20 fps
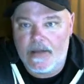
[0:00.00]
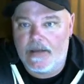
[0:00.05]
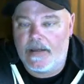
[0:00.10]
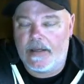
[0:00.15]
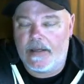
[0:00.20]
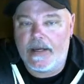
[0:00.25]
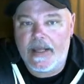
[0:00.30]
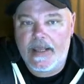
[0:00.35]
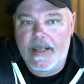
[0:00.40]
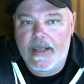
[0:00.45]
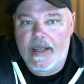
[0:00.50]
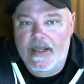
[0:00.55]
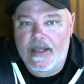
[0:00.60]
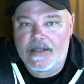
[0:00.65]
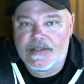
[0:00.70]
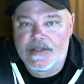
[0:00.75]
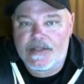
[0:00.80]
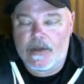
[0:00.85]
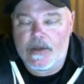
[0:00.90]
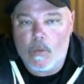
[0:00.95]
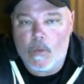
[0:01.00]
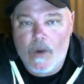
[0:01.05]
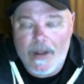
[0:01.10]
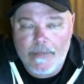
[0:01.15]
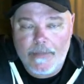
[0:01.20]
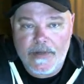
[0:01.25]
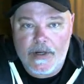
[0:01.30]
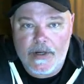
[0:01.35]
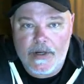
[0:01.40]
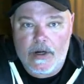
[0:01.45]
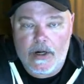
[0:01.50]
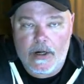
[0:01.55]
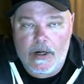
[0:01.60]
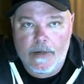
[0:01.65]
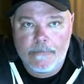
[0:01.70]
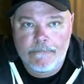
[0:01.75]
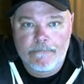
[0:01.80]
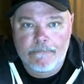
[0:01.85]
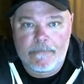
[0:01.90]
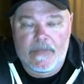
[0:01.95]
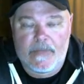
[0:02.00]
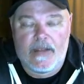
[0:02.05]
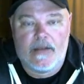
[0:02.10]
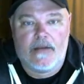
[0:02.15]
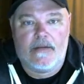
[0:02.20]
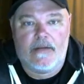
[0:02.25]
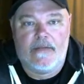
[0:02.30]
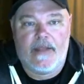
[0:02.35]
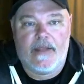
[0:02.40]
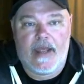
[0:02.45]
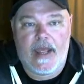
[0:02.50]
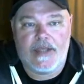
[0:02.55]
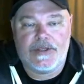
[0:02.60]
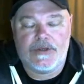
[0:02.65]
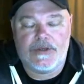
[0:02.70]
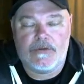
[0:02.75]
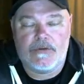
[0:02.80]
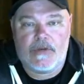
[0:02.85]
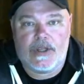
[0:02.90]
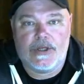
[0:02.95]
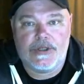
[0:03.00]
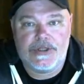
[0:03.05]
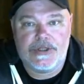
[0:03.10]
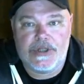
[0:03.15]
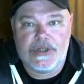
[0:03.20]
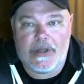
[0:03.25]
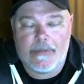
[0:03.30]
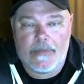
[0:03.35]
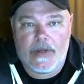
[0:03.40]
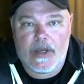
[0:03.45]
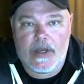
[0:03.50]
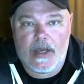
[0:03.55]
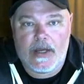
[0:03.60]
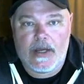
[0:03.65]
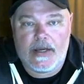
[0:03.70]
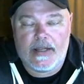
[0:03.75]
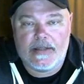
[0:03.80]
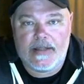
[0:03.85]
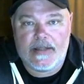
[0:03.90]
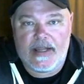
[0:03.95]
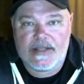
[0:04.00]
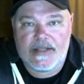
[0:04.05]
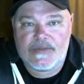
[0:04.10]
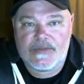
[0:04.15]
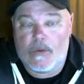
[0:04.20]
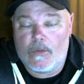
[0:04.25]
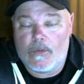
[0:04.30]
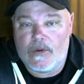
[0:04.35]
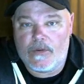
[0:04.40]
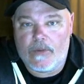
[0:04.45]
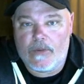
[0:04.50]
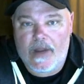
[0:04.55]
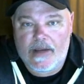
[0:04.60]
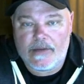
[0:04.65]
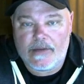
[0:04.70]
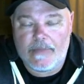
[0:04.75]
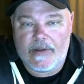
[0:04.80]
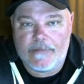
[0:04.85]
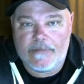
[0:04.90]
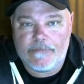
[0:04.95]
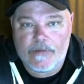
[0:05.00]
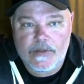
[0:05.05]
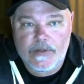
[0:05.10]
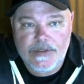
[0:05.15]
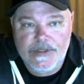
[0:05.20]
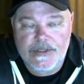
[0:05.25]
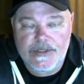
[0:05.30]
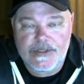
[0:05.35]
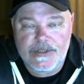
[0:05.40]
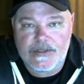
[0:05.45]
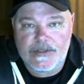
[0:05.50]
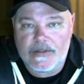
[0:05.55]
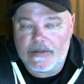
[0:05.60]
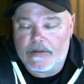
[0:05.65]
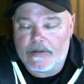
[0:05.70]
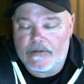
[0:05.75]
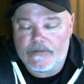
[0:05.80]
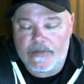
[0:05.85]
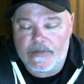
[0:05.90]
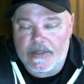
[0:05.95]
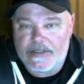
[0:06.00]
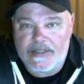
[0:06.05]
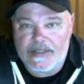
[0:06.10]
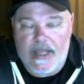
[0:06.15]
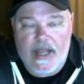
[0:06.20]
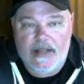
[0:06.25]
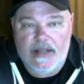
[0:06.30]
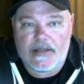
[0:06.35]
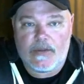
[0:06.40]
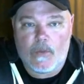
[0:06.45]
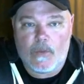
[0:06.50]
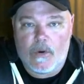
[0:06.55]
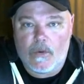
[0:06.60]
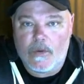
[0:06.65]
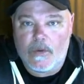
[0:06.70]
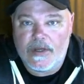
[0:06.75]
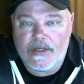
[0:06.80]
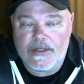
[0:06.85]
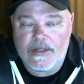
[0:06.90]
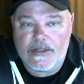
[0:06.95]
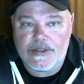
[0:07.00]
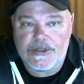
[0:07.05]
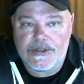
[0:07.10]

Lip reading: And he has a webinar that you can jump on, and that's what we recommend first, is exactly what we did.